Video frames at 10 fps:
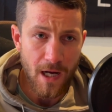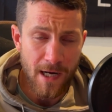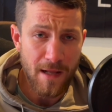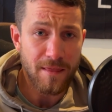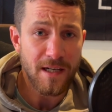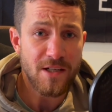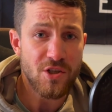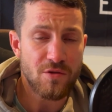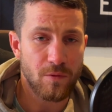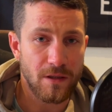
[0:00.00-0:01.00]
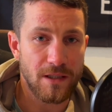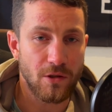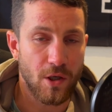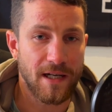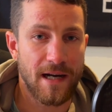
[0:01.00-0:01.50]
And I think it's just really
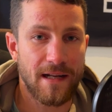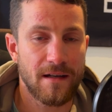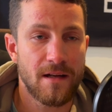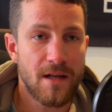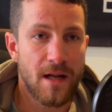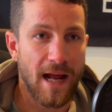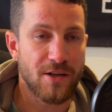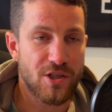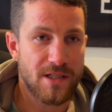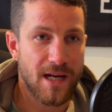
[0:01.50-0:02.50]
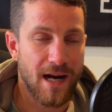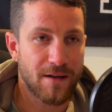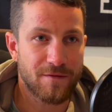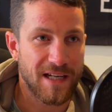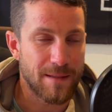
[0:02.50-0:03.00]
looking at it and just kind
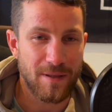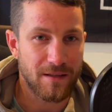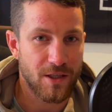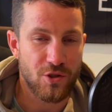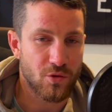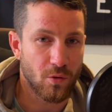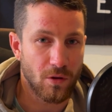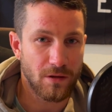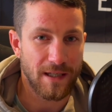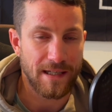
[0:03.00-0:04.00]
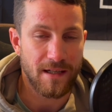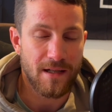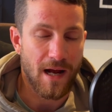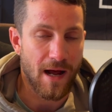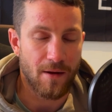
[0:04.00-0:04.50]
of keeping control. Like
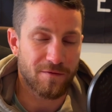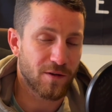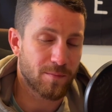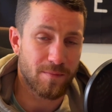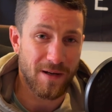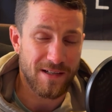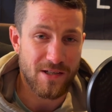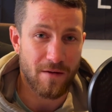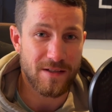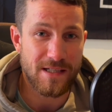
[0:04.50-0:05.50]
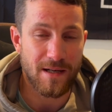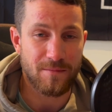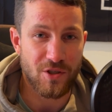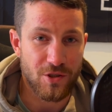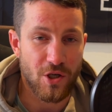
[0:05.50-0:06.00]
it's obviously, I'm
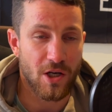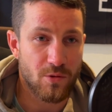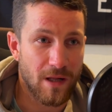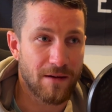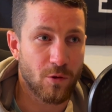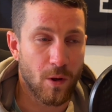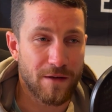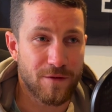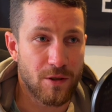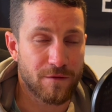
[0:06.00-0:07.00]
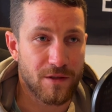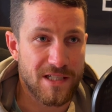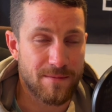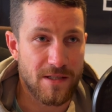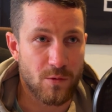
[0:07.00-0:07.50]
sure Josh will have quite a few different
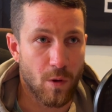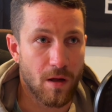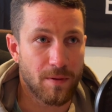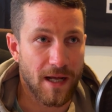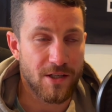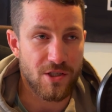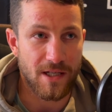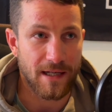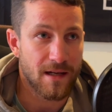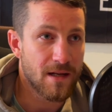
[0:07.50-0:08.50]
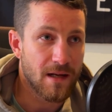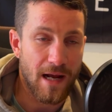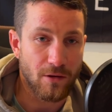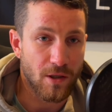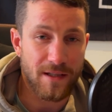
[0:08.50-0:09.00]
tips as well, but I just like,
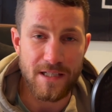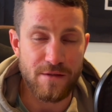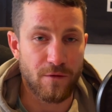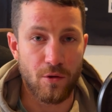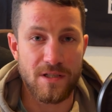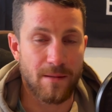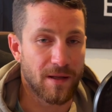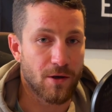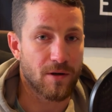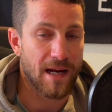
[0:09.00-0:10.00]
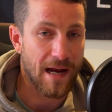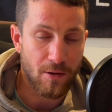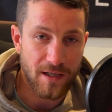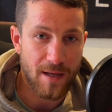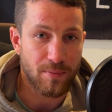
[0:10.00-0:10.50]
I look at these foods, I'm like, okay, how
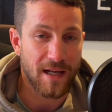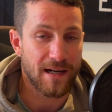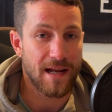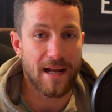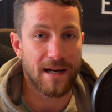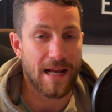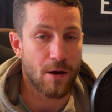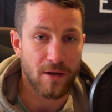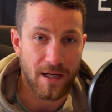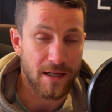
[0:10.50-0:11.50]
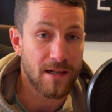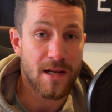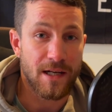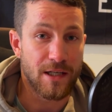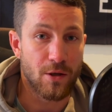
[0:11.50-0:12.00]
can I plan ahead? How can I,
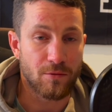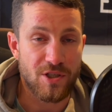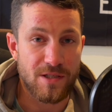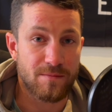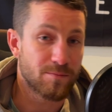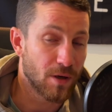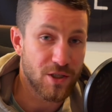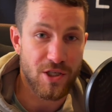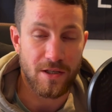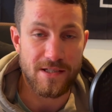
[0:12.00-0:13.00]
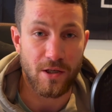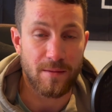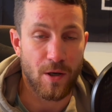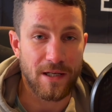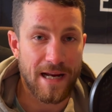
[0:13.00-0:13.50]
you know, just budget a certain
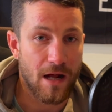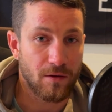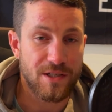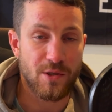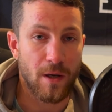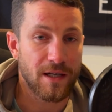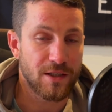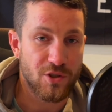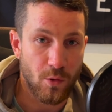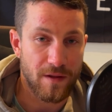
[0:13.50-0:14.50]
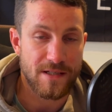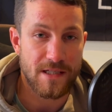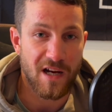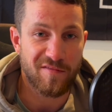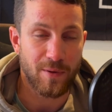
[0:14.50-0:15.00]
amount of calories so I can enjoy the
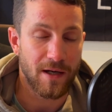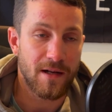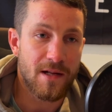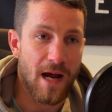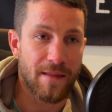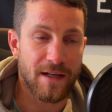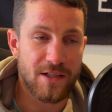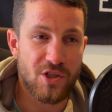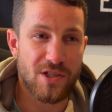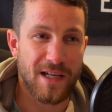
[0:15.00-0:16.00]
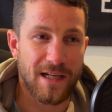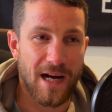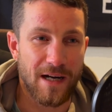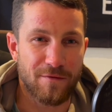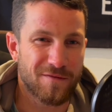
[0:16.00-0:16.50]
stuff? But I think it's just like
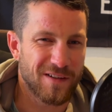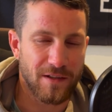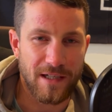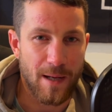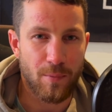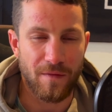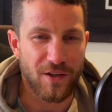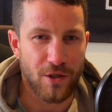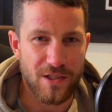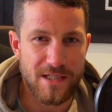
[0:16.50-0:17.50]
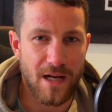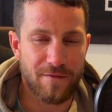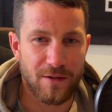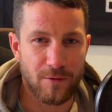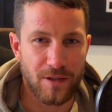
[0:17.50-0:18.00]
kind of filling up on the good
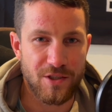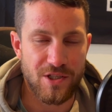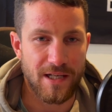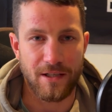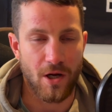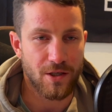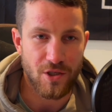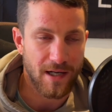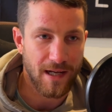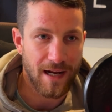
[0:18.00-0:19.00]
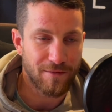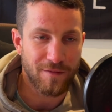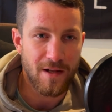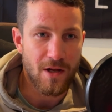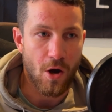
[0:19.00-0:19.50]
stuff and really just like not trying to have
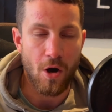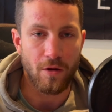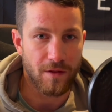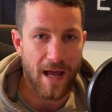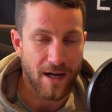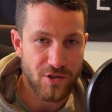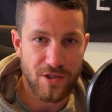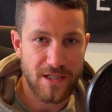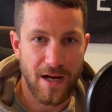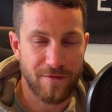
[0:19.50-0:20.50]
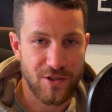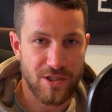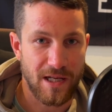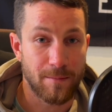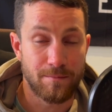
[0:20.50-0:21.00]
all the extra stuff and
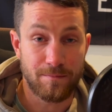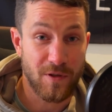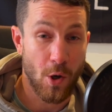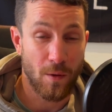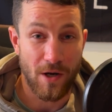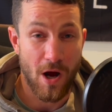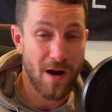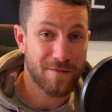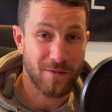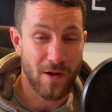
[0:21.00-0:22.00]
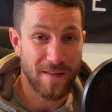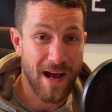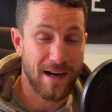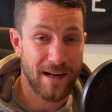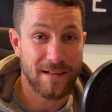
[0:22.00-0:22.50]
just like going off on
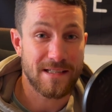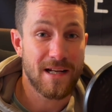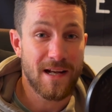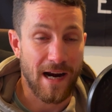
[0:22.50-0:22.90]
that end.